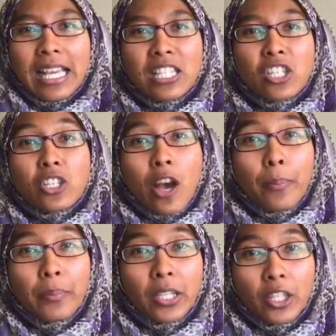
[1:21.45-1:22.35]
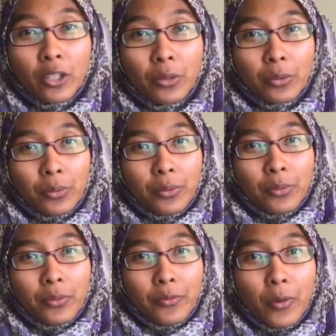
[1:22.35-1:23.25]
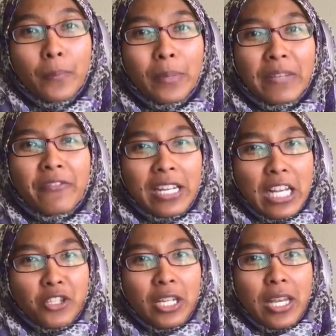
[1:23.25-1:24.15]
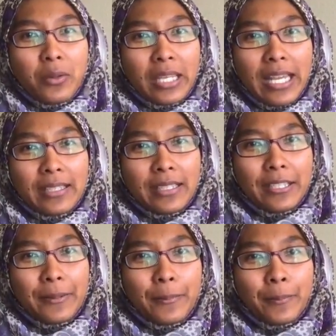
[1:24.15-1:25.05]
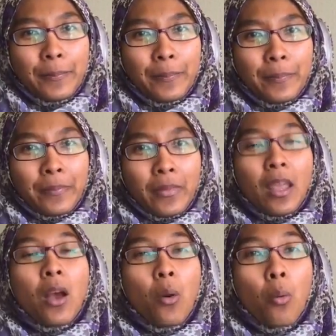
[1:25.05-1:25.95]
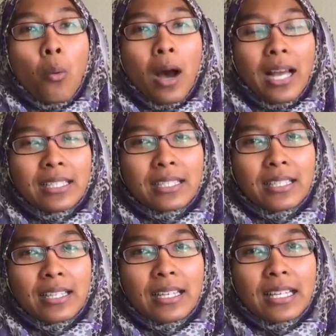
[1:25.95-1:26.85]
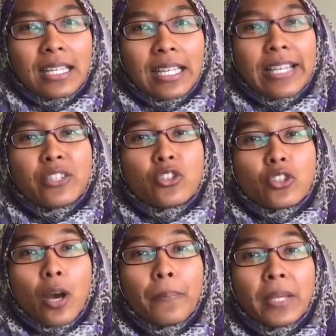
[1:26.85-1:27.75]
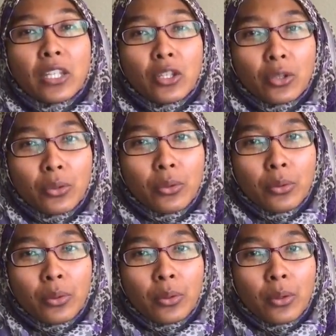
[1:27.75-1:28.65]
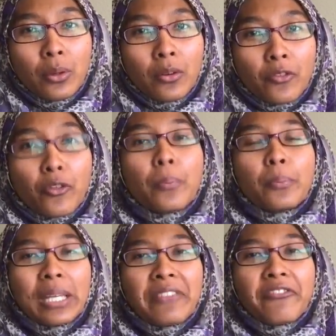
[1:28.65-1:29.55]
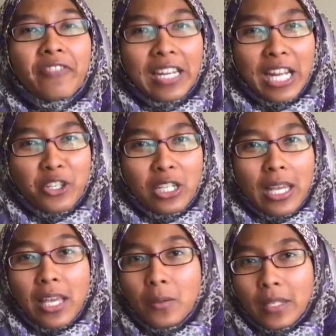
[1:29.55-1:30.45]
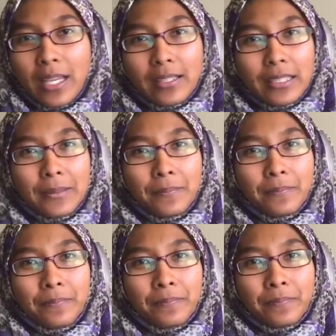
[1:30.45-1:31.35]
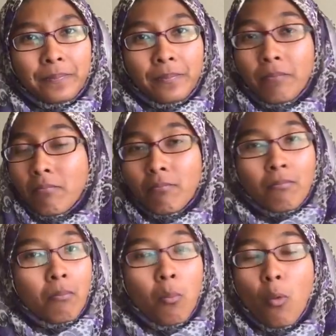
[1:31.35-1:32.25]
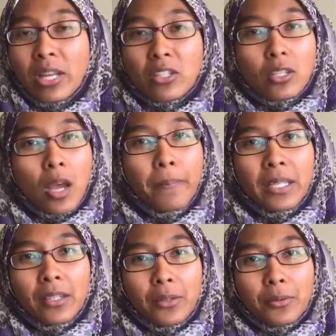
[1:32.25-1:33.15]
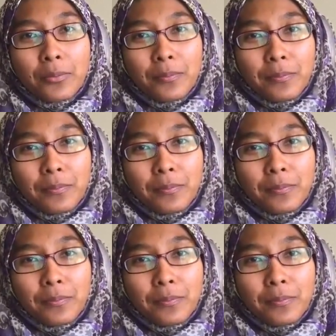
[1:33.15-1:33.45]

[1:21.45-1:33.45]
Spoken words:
is stopping you from being financially educated? What is stopping you from being financially educated? What's stopping you?